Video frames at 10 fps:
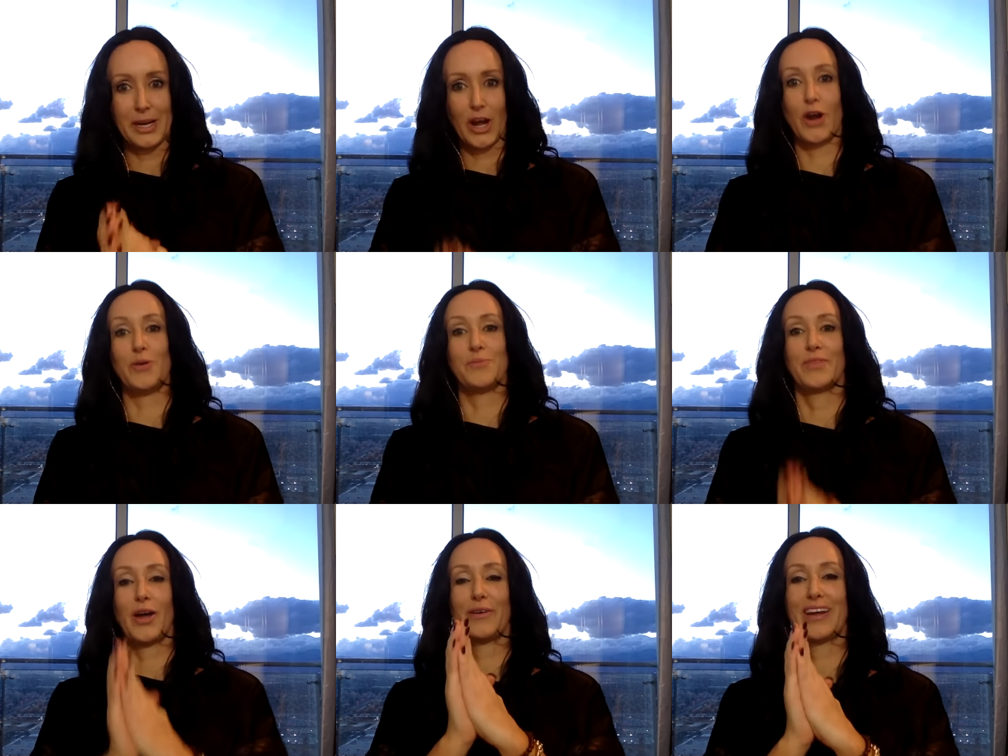know.
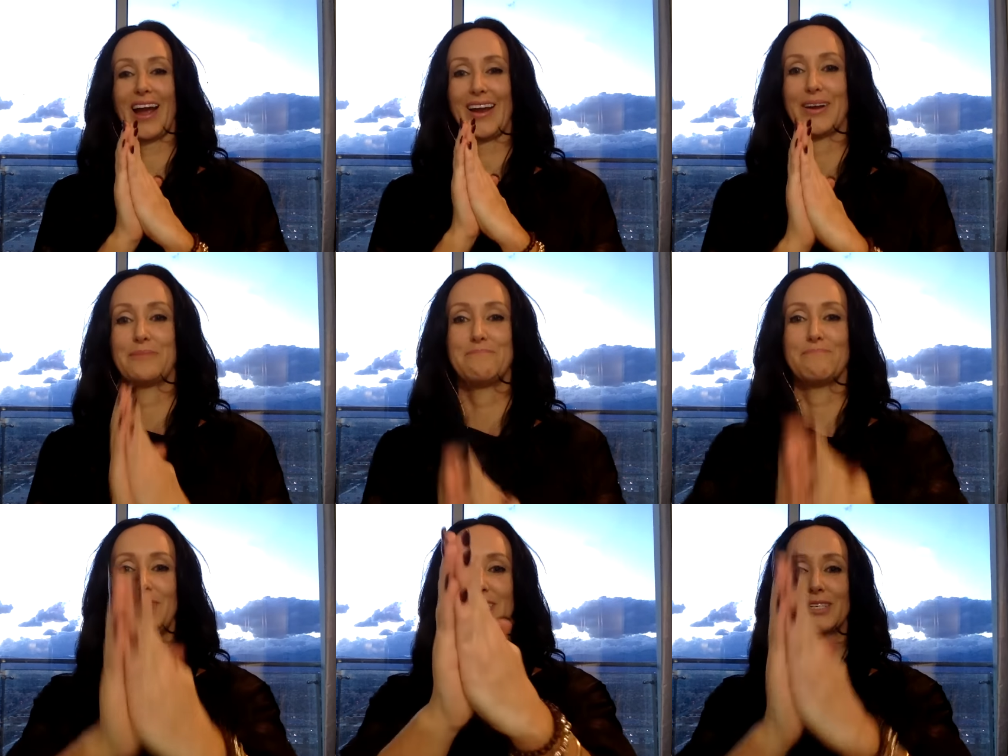Okay.
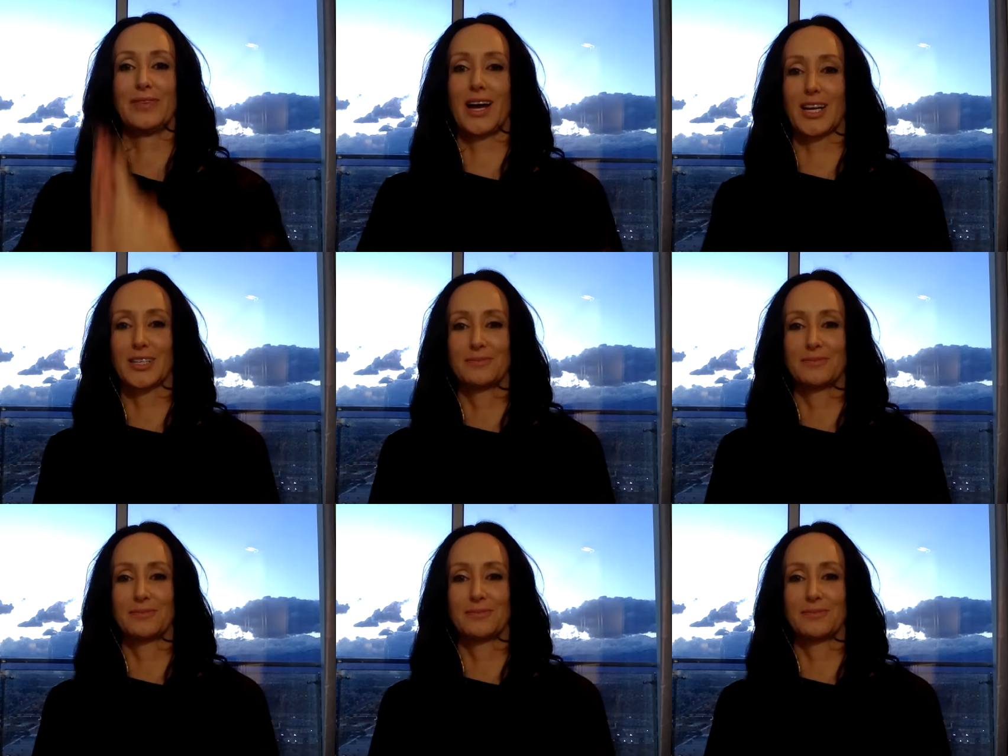Best of luck.